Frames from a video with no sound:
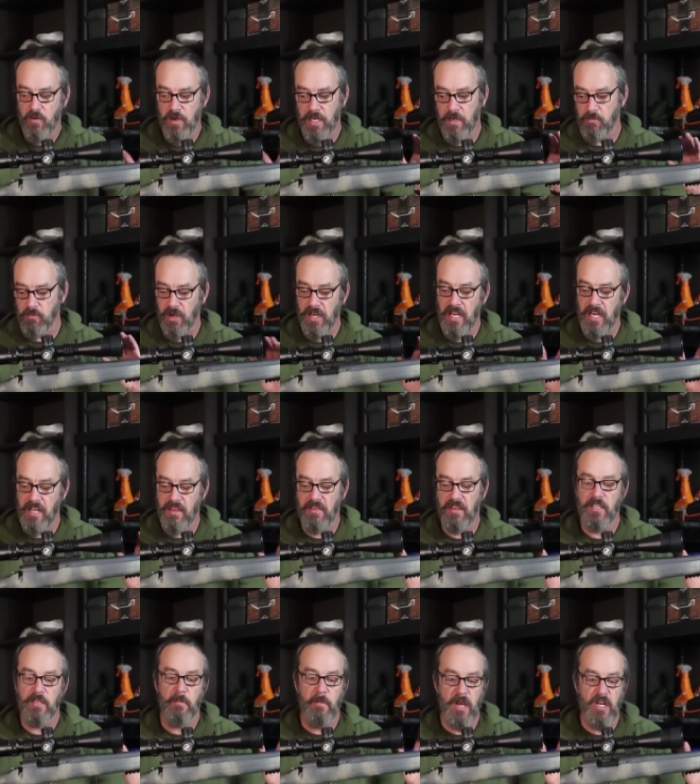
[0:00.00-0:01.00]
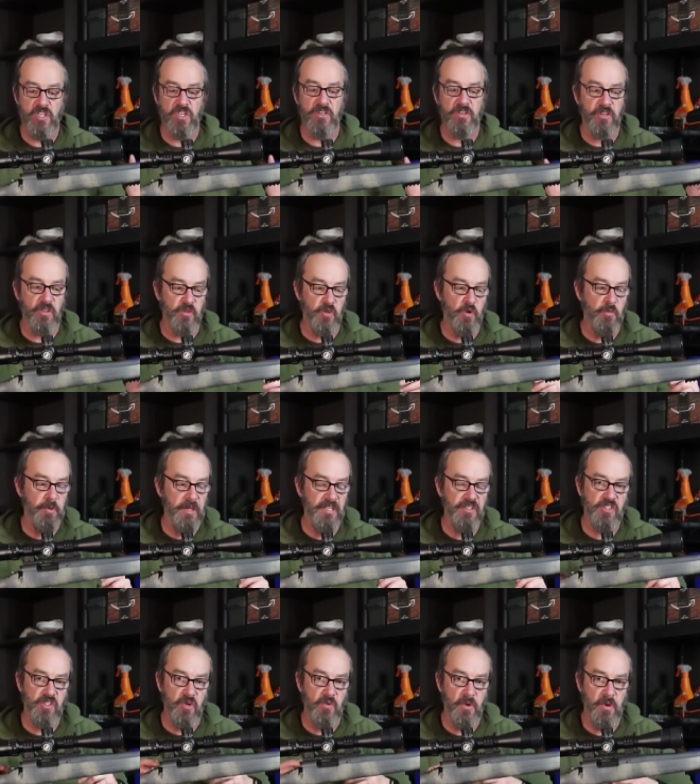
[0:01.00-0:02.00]
We didn't bring anything to measure the
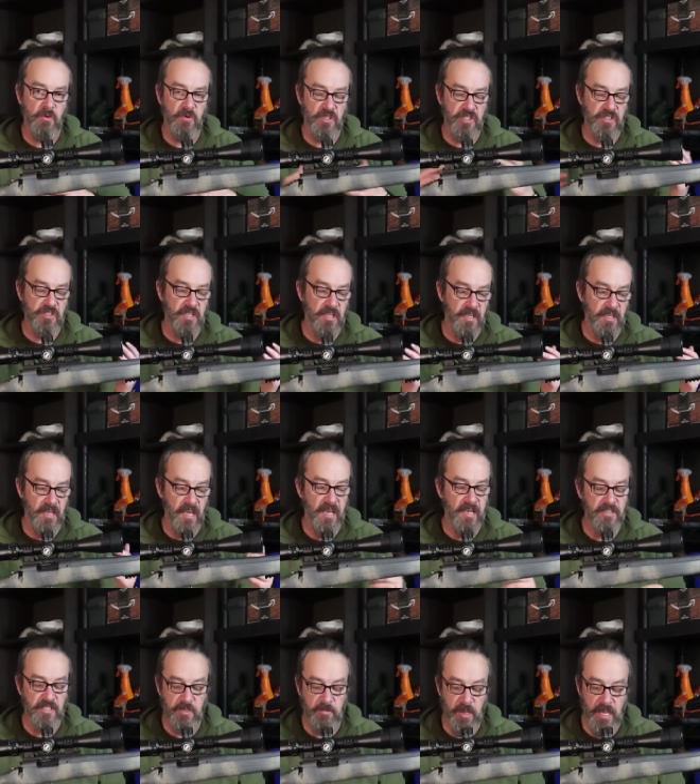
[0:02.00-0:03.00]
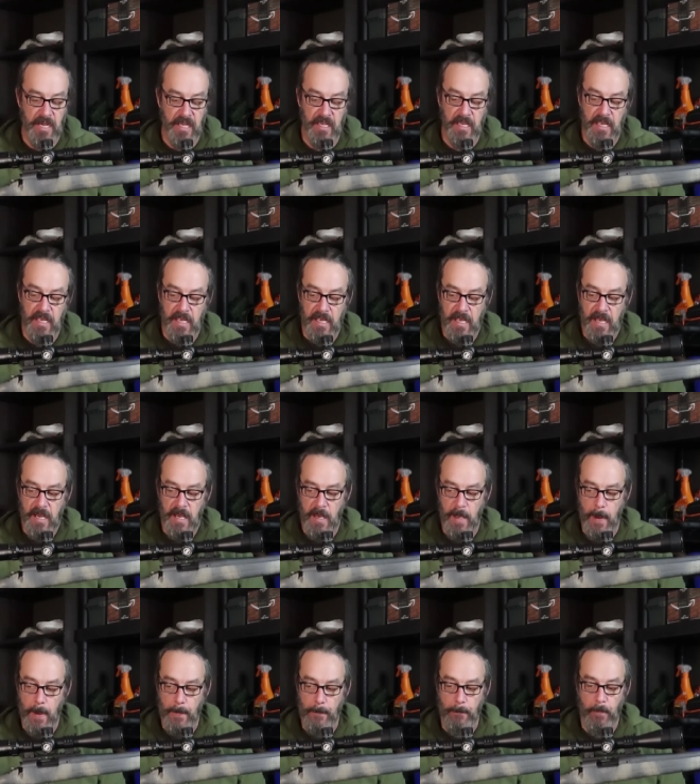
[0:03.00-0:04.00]
grouping, so we were just like estimating,
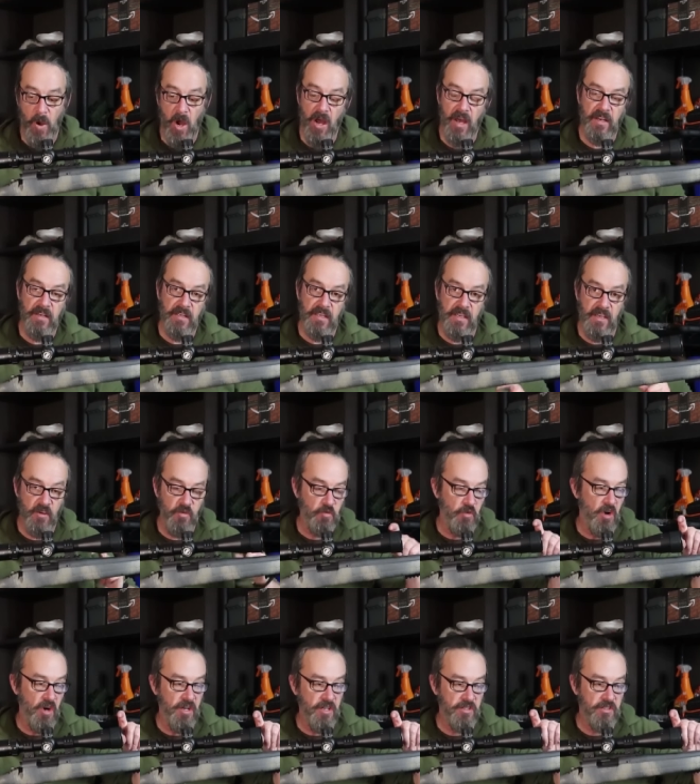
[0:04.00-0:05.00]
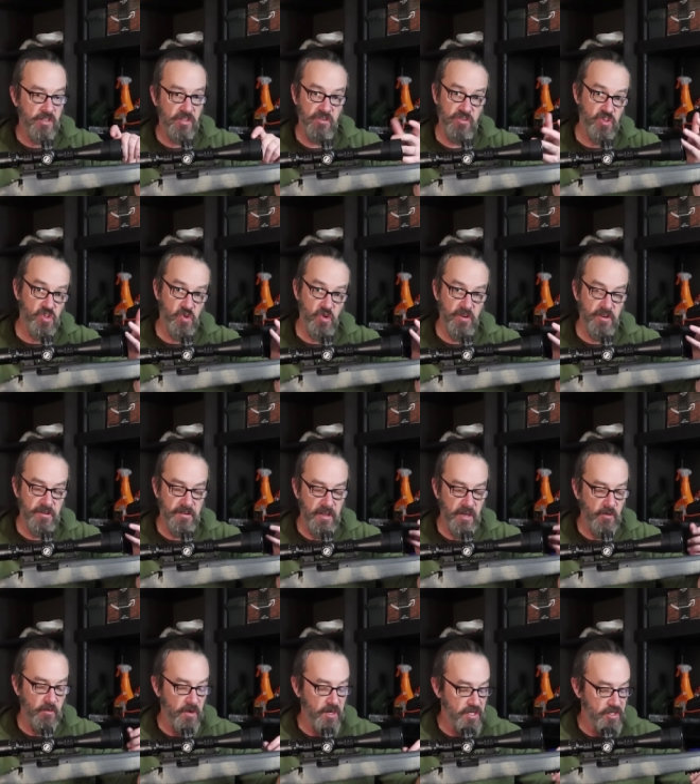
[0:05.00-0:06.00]
uh, but it was shorter
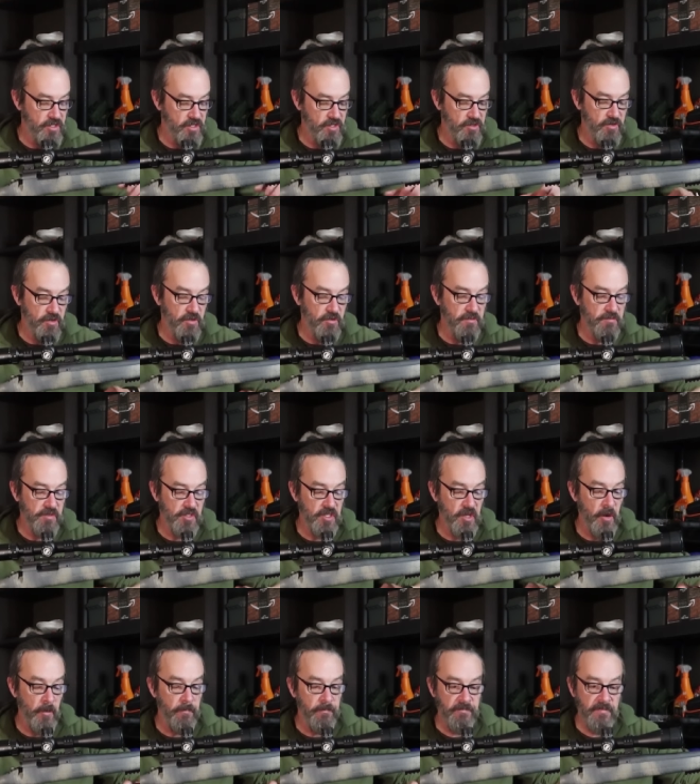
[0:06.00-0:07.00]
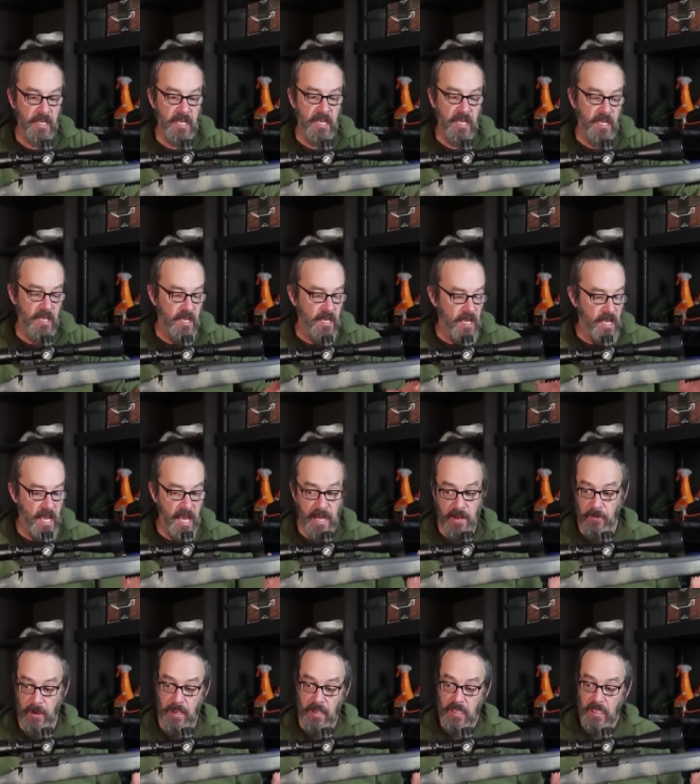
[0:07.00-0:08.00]
than a one inch screw. So
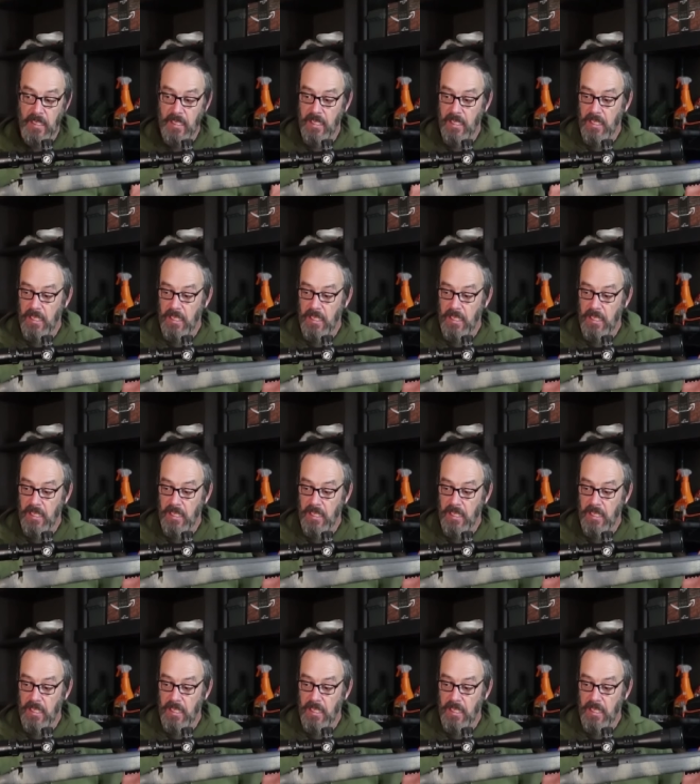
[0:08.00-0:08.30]
anyway,